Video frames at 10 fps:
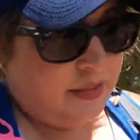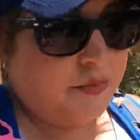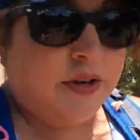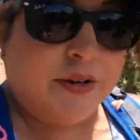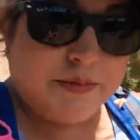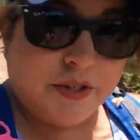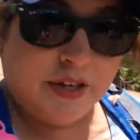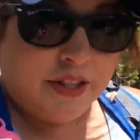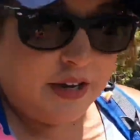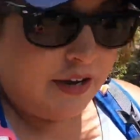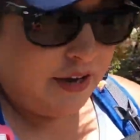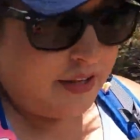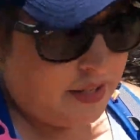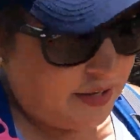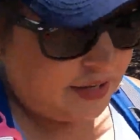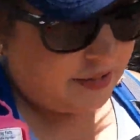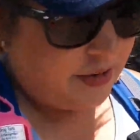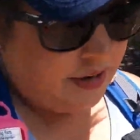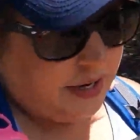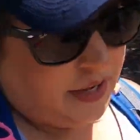then went up to another area, and then another
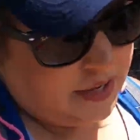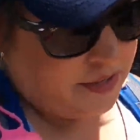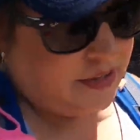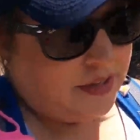area.